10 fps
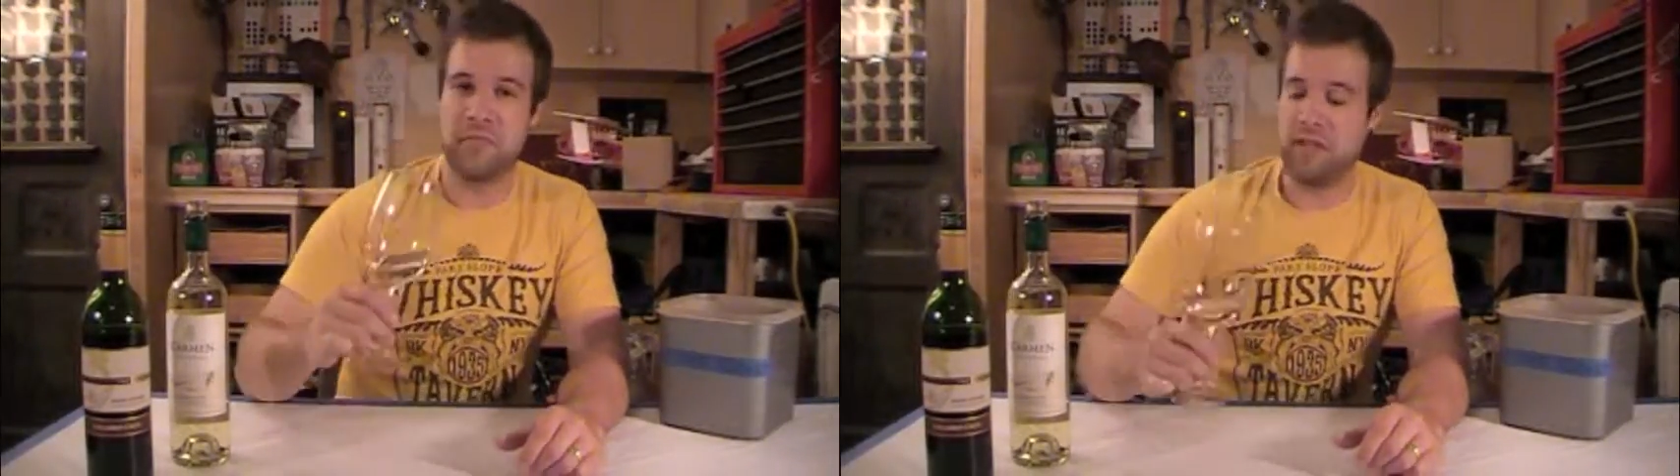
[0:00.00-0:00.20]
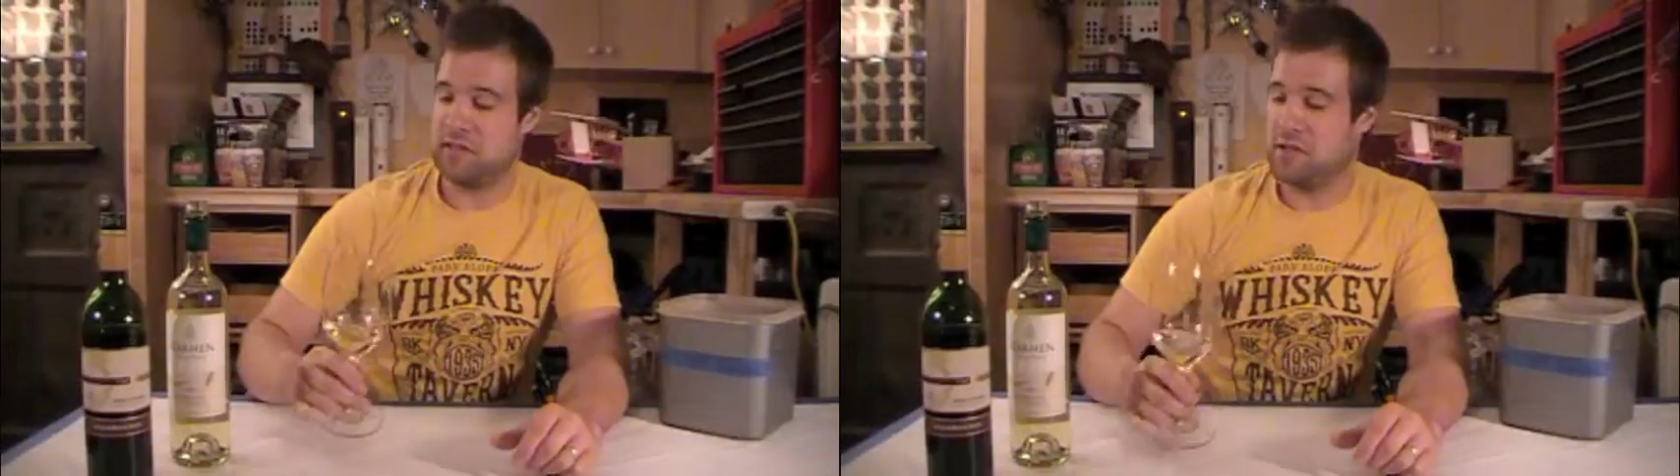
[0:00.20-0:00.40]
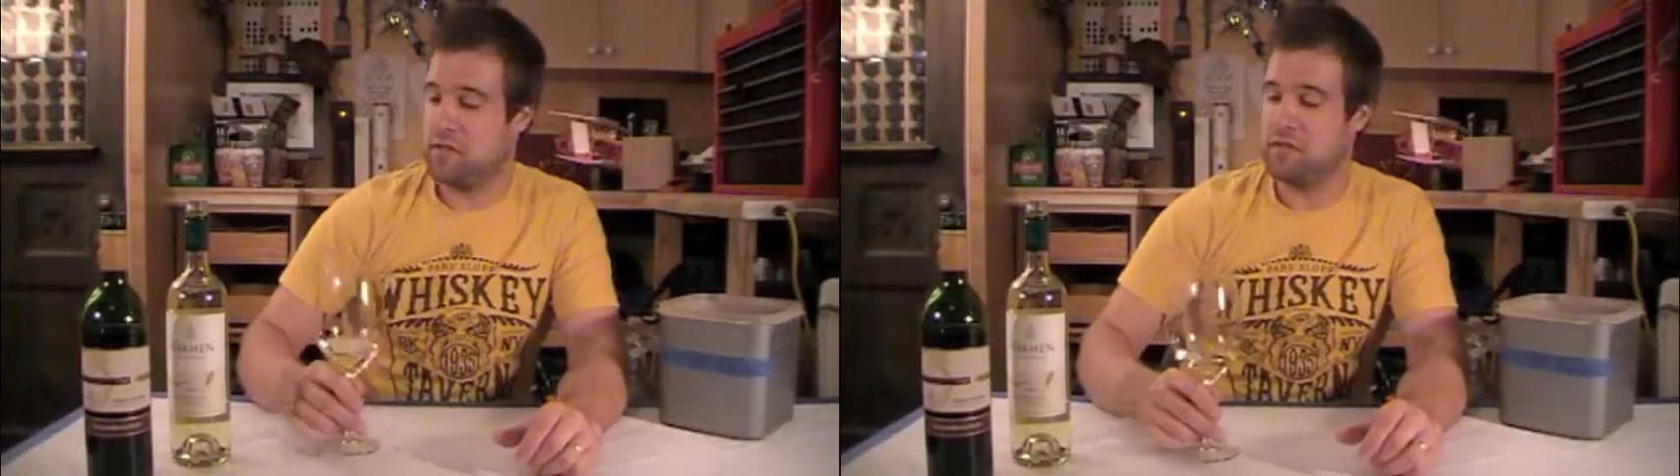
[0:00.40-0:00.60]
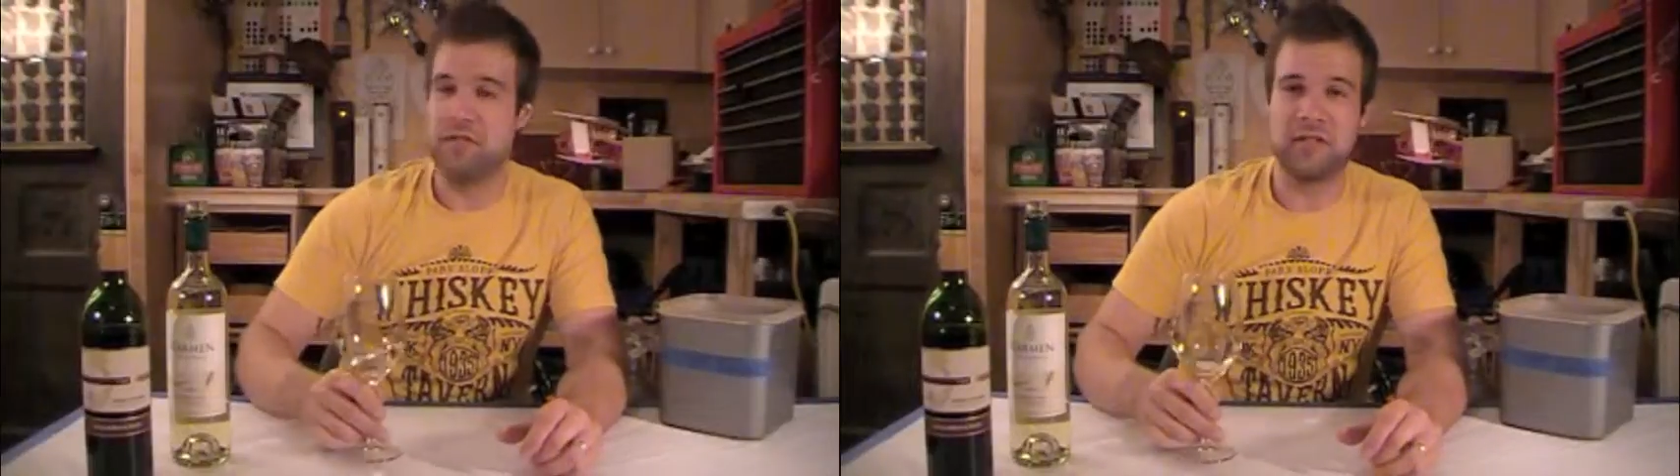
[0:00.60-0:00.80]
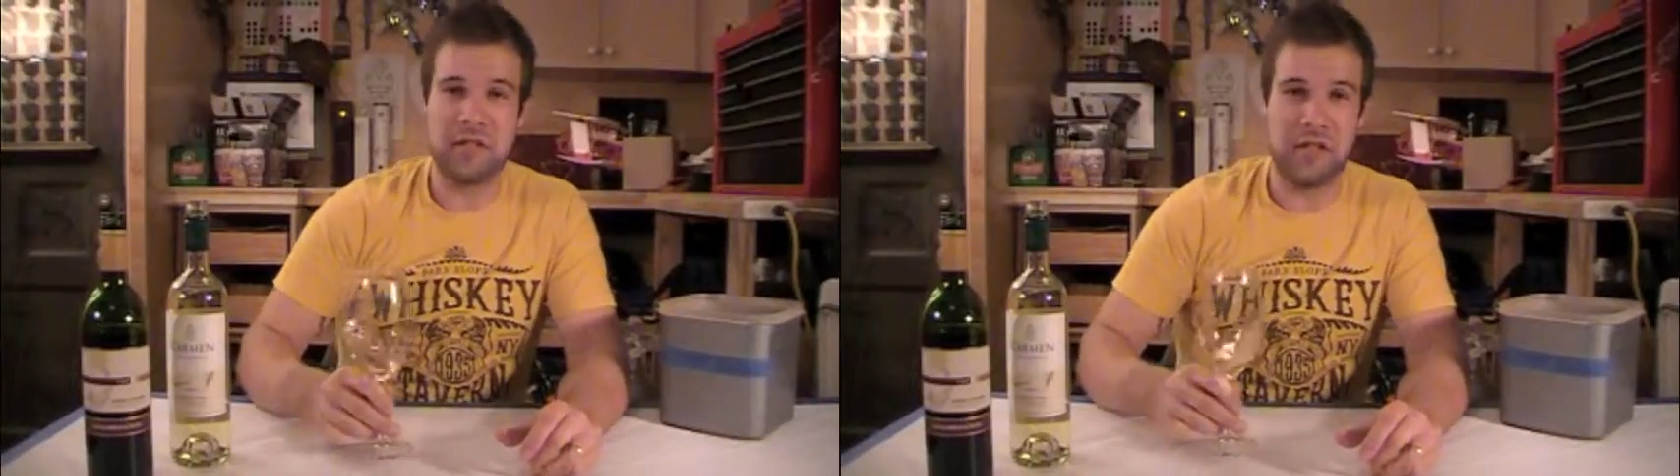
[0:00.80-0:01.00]
Nice
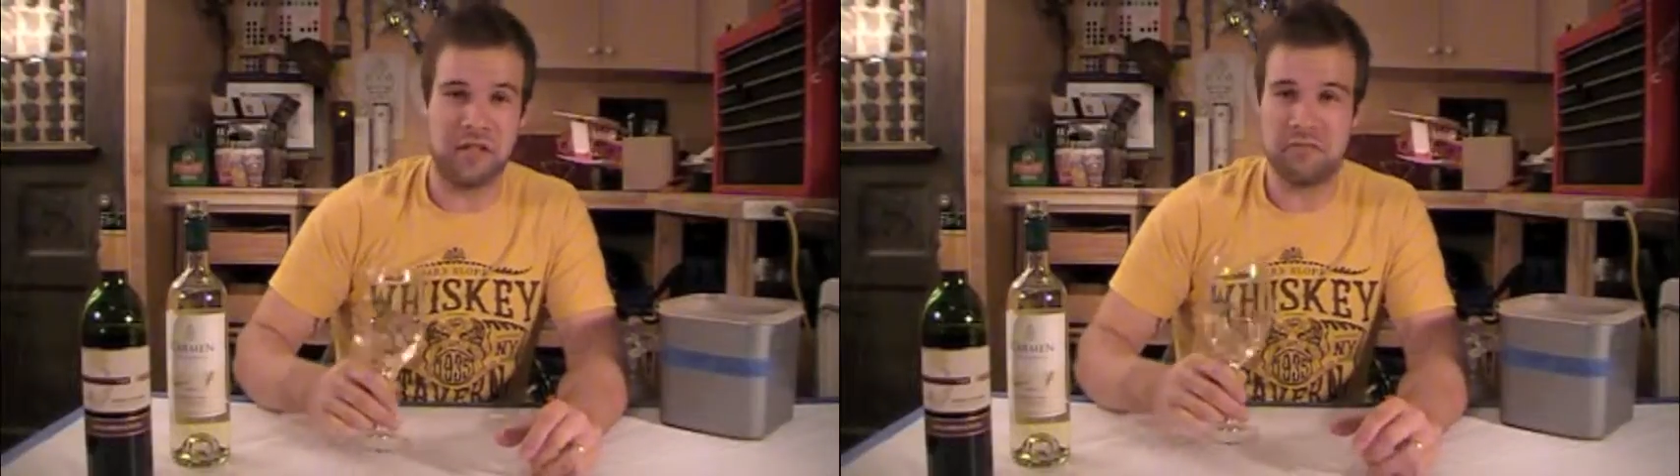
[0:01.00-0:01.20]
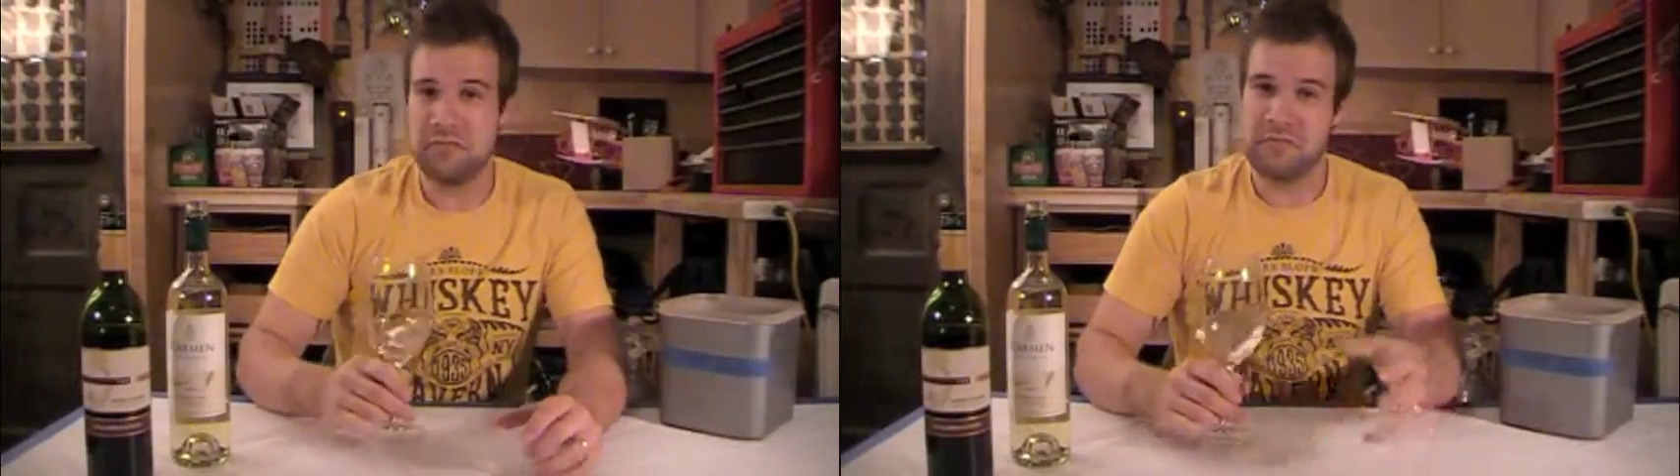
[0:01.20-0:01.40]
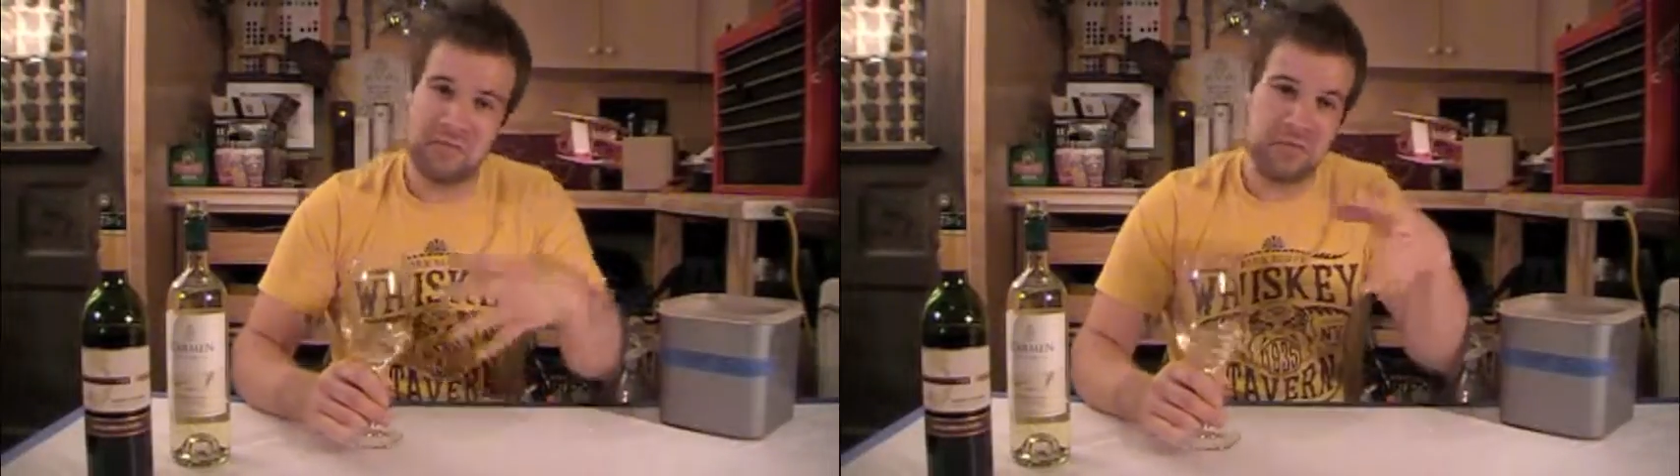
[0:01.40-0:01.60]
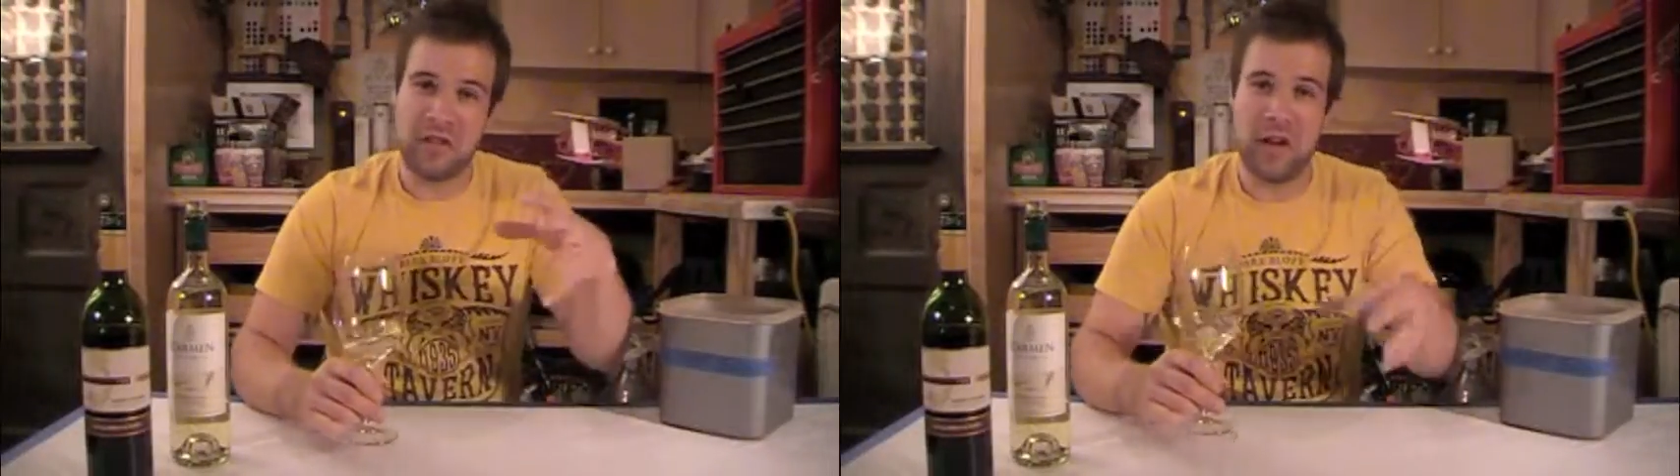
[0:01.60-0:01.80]
nose. It's got a